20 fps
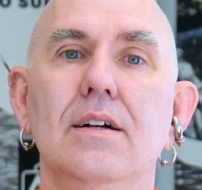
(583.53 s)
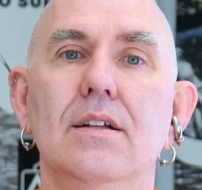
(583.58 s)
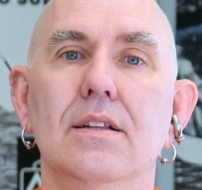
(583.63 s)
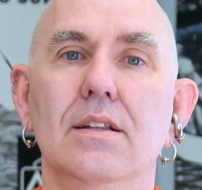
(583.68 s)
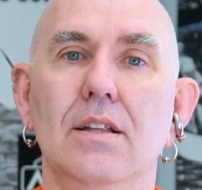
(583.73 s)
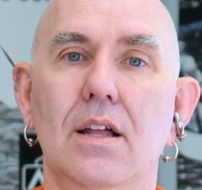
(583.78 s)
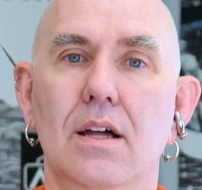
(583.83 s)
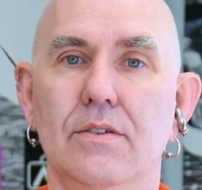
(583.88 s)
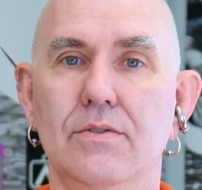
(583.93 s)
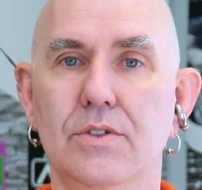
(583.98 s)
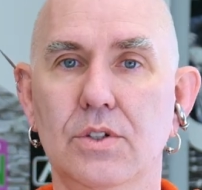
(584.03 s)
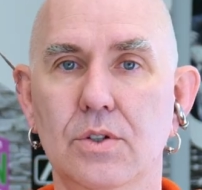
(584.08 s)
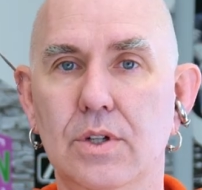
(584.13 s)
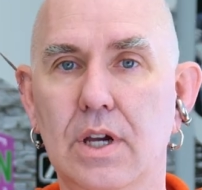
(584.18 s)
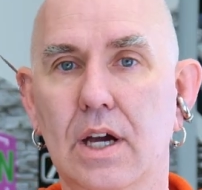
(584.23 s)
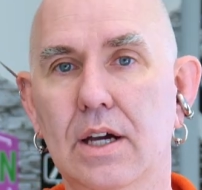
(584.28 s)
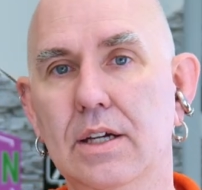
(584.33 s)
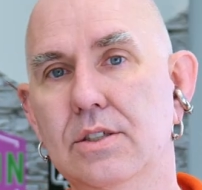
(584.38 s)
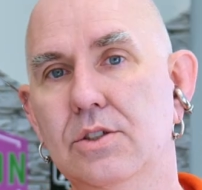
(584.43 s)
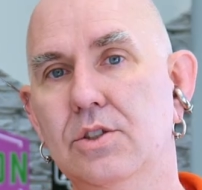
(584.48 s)
A lot of new
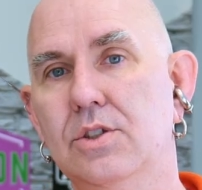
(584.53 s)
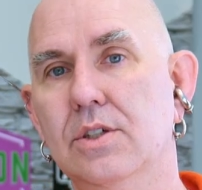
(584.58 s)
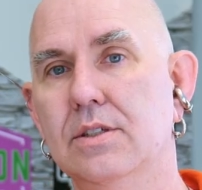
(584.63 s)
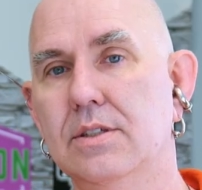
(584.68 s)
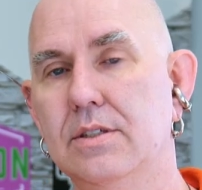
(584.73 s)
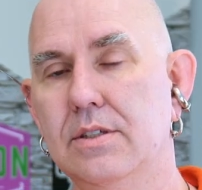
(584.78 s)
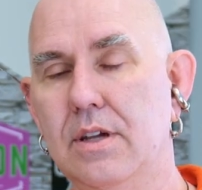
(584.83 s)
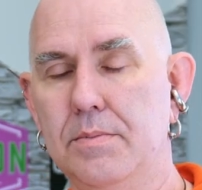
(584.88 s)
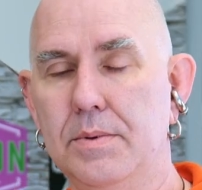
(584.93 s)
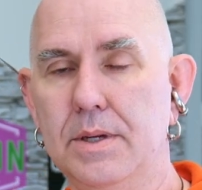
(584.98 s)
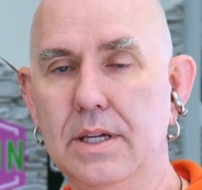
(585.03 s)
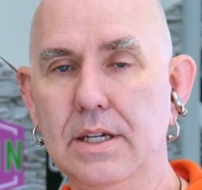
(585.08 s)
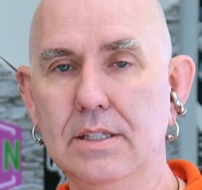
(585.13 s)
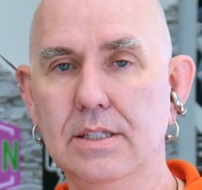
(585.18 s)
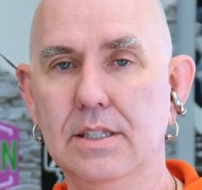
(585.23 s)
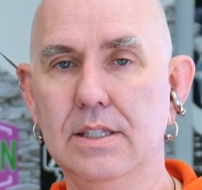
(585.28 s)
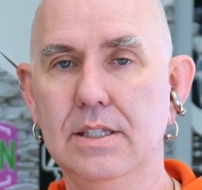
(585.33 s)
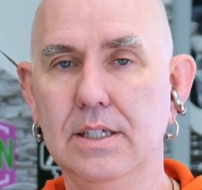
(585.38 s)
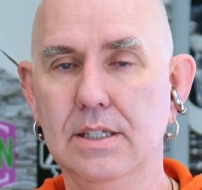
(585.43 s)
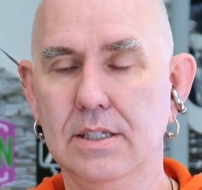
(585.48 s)
guys just stepping
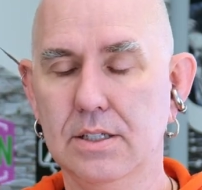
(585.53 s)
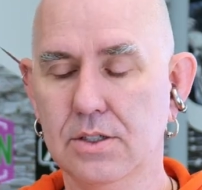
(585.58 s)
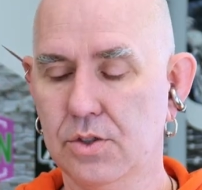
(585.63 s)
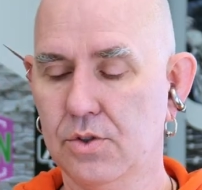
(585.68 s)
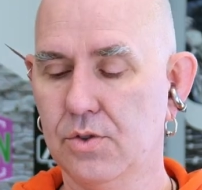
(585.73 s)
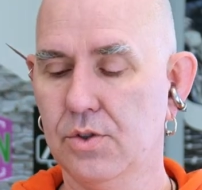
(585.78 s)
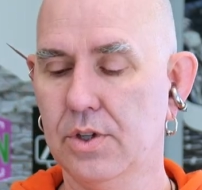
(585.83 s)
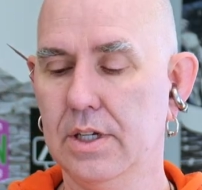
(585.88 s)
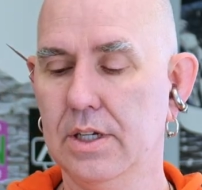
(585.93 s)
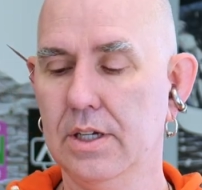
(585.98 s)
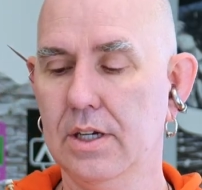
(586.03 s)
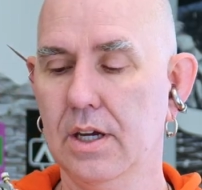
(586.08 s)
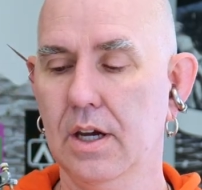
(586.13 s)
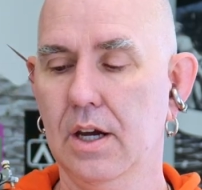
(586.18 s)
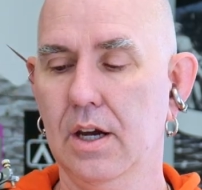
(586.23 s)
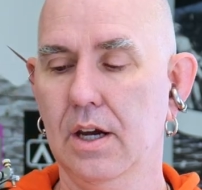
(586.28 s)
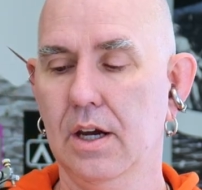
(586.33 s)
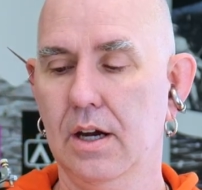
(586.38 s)
into the industry